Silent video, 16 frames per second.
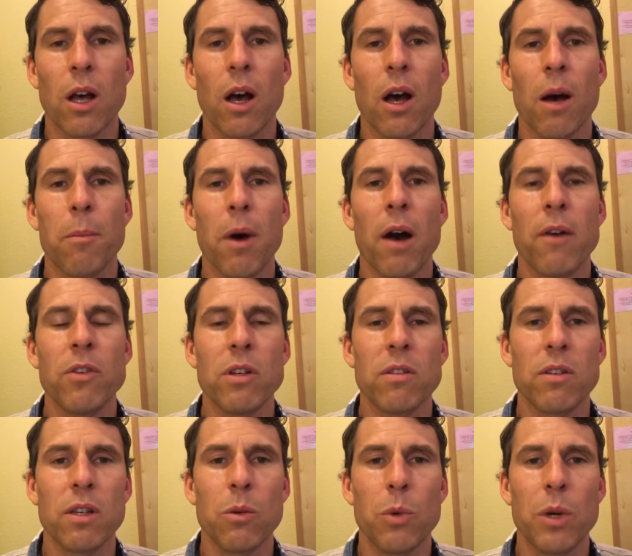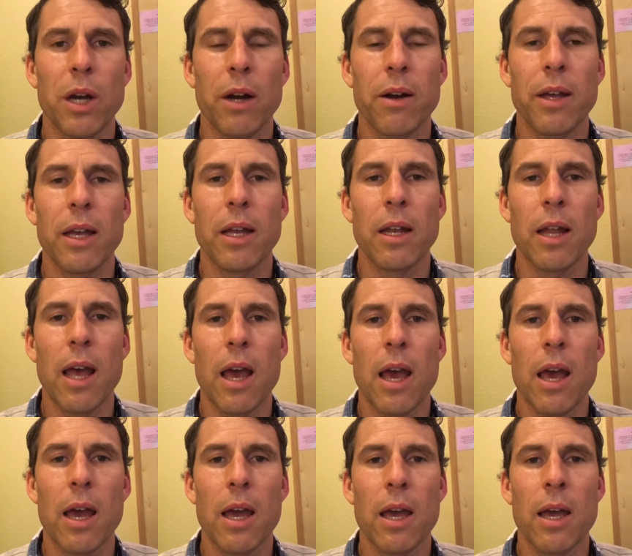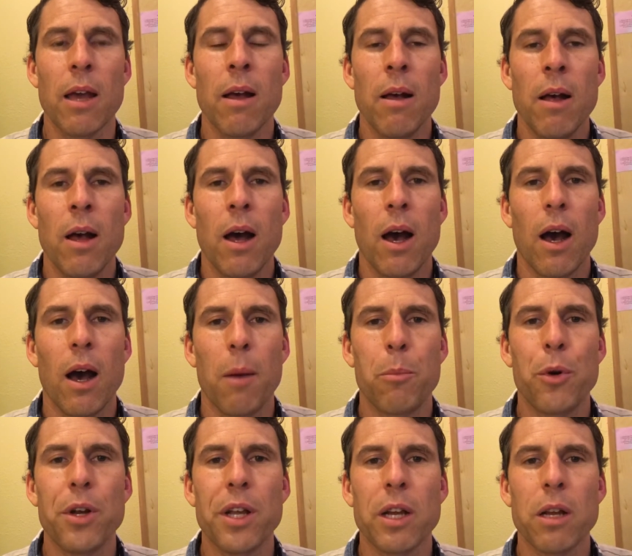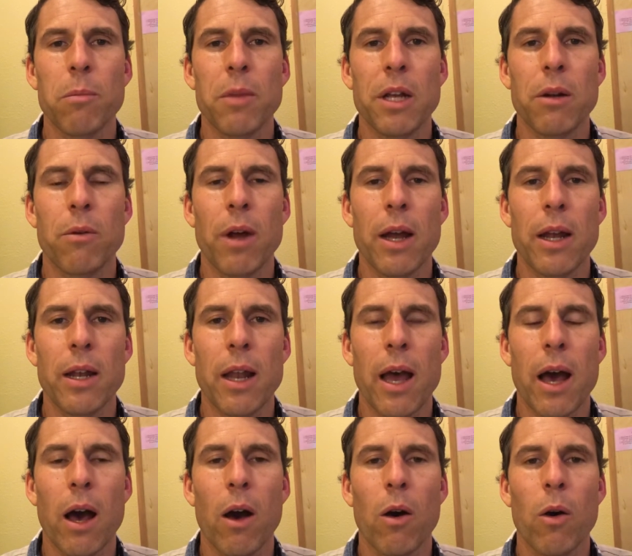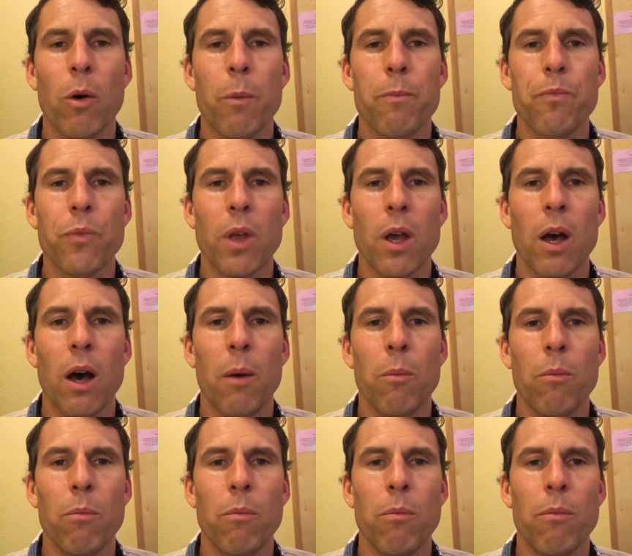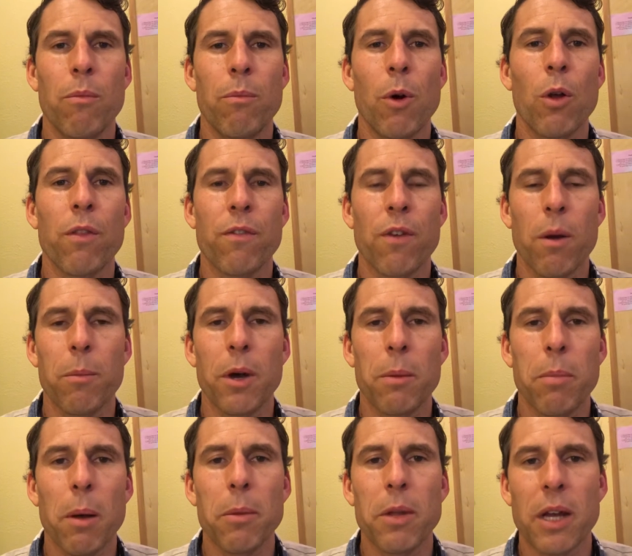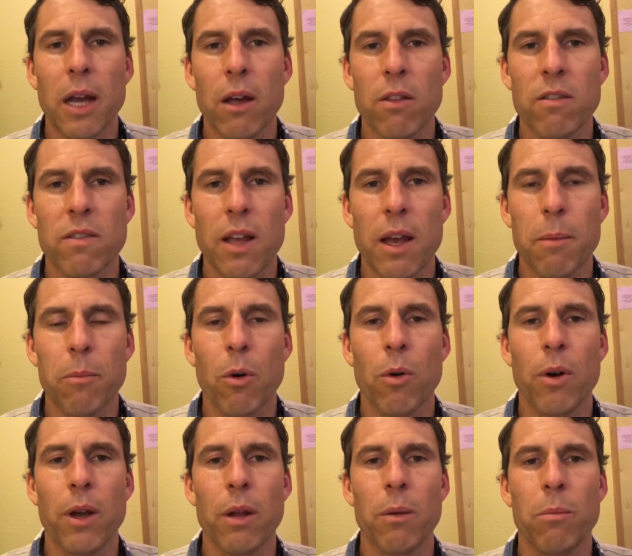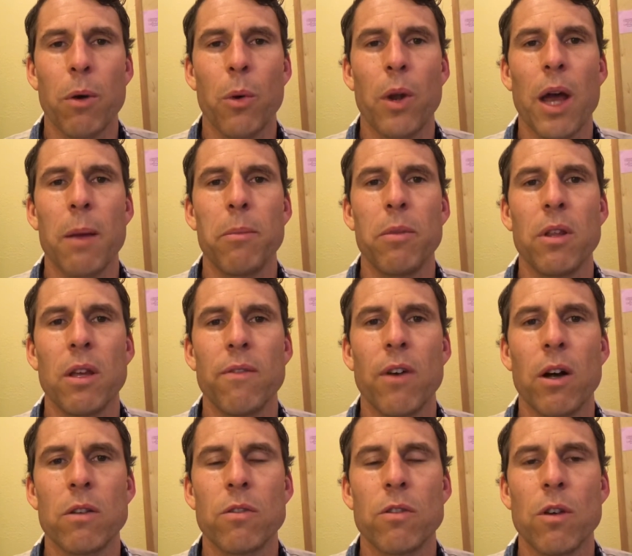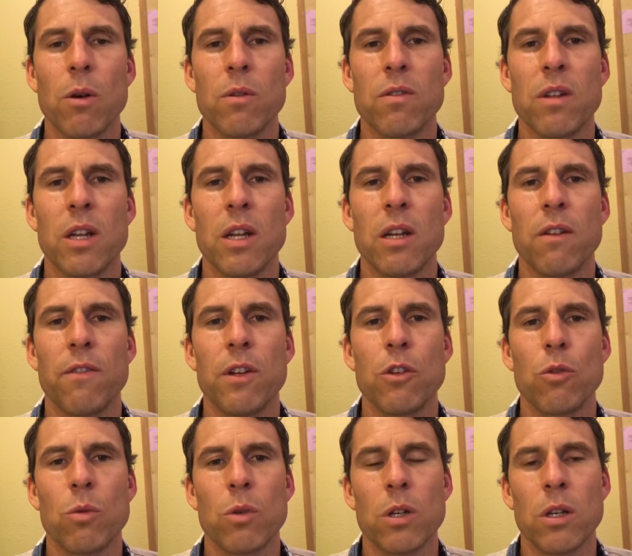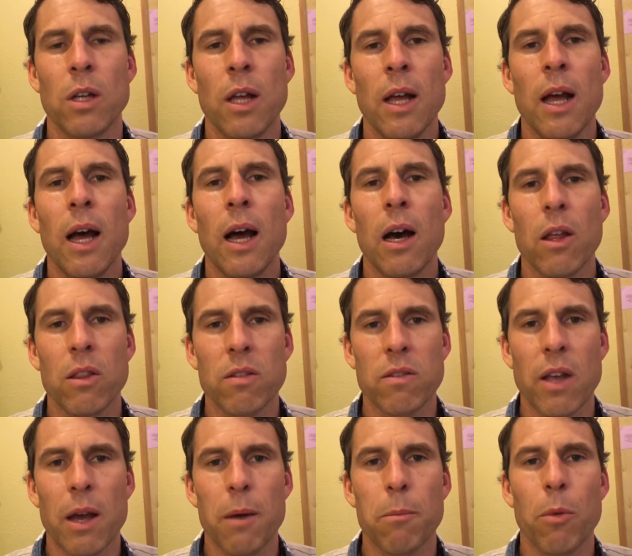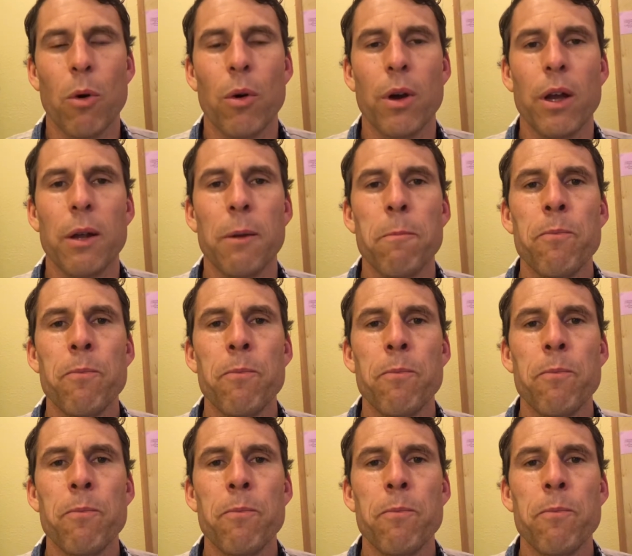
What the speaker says: Obviously, we are in a predicament right now, both from a public health standpoint, but what I believe also is an individual health standpoint